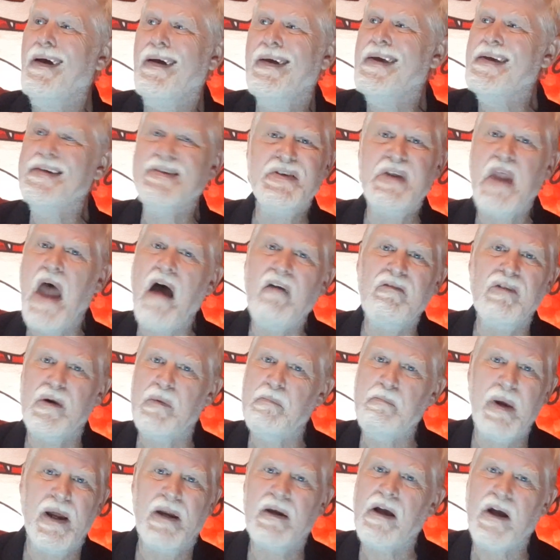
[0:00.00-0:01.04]
he's never
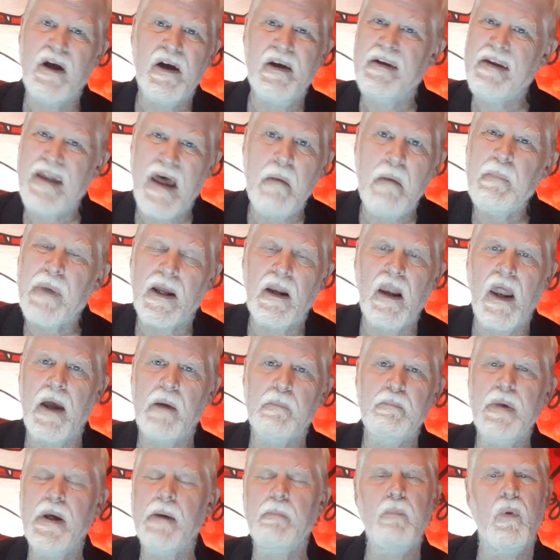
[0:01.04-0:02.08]
been condemning like
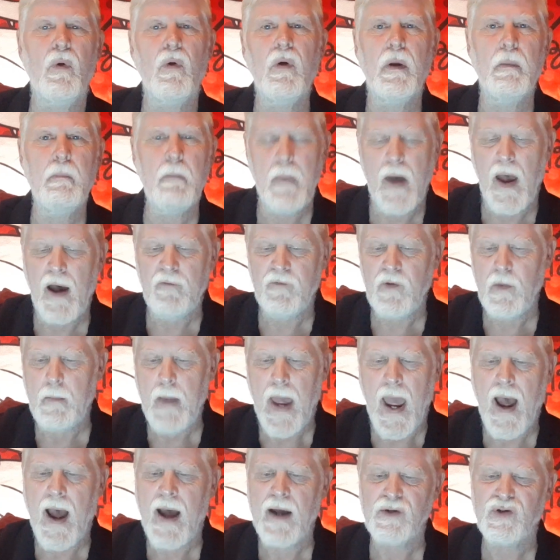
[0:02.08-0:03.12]
people have
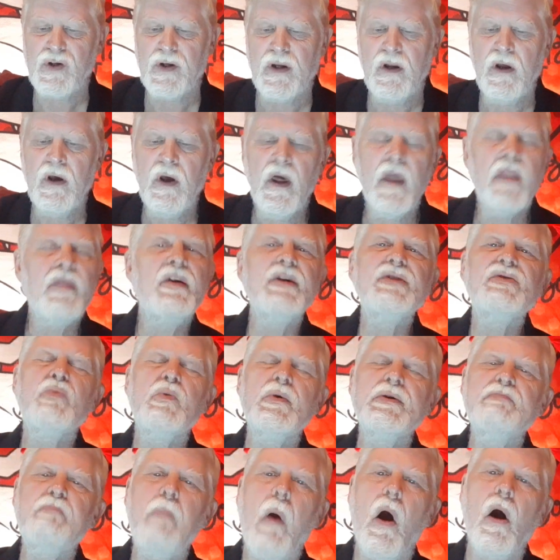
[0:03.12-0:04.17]
imagined. This
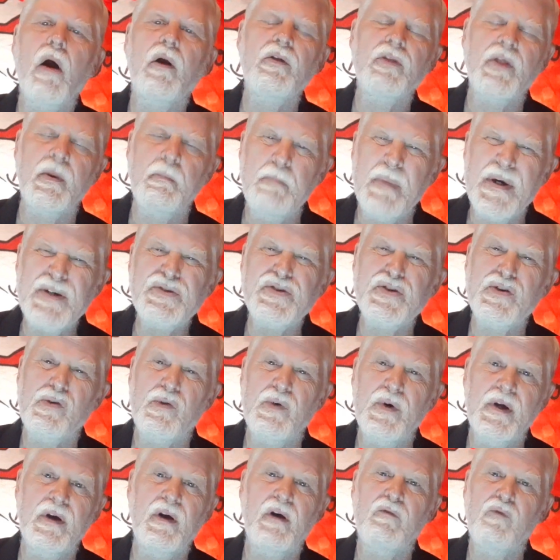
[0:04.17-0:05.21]
was part of the
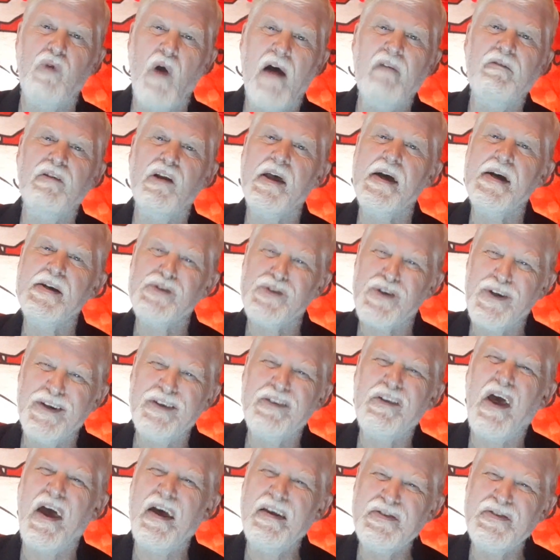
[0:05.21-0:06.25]
mystery of Revelation
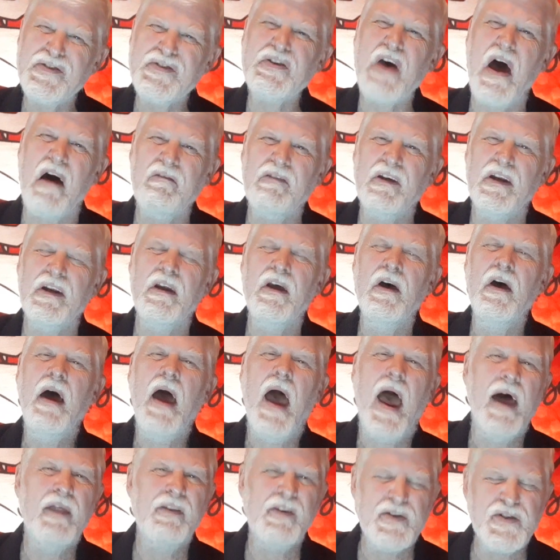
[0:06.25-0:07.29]
10.7
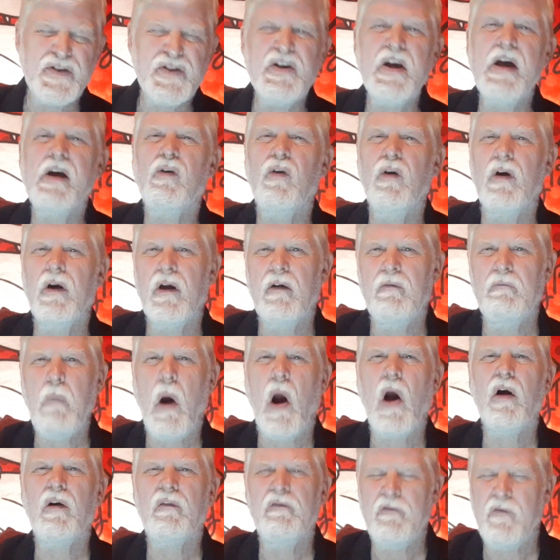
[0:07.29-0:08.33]
and the secret of
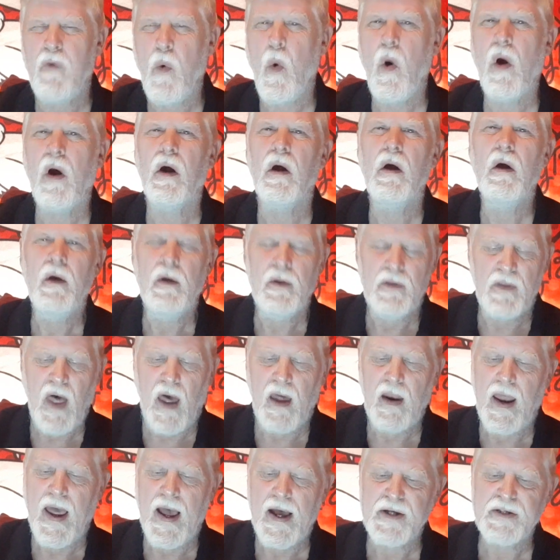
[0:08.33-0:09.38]
Mark 4
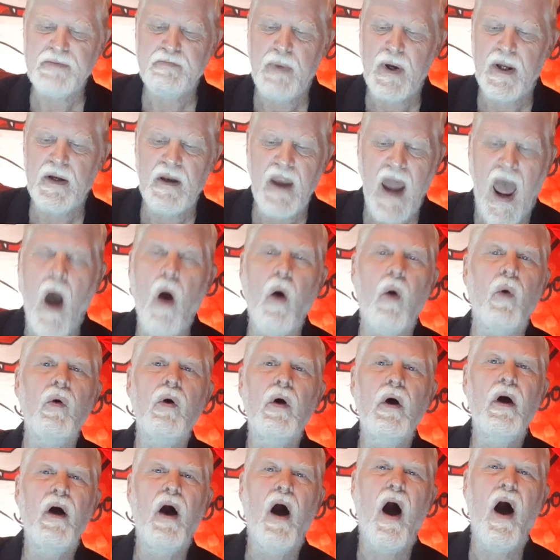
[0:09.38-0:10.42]
that has been now
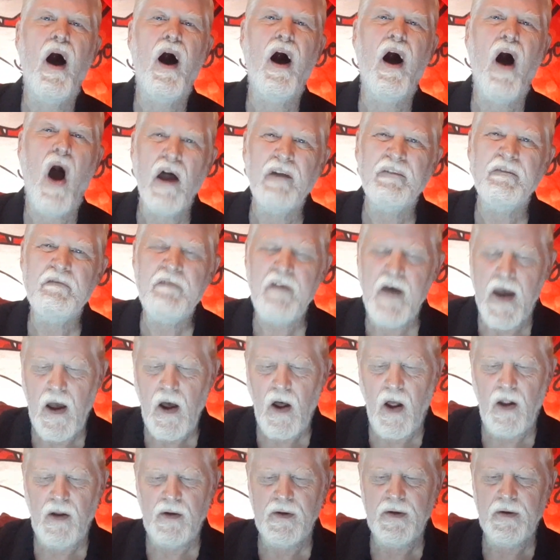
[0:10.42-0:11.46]
uh,
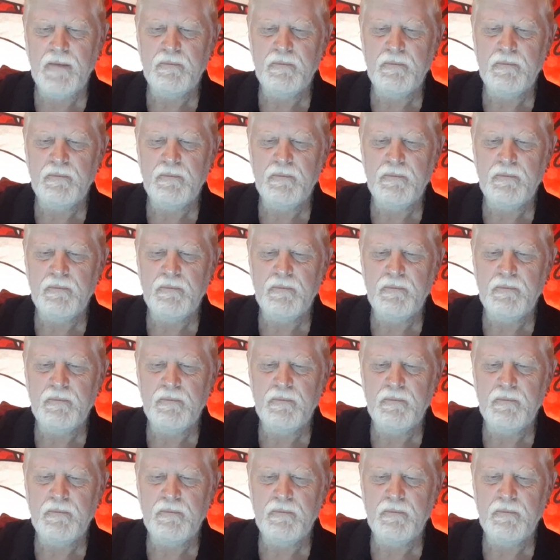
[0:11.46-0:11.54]
unveiled.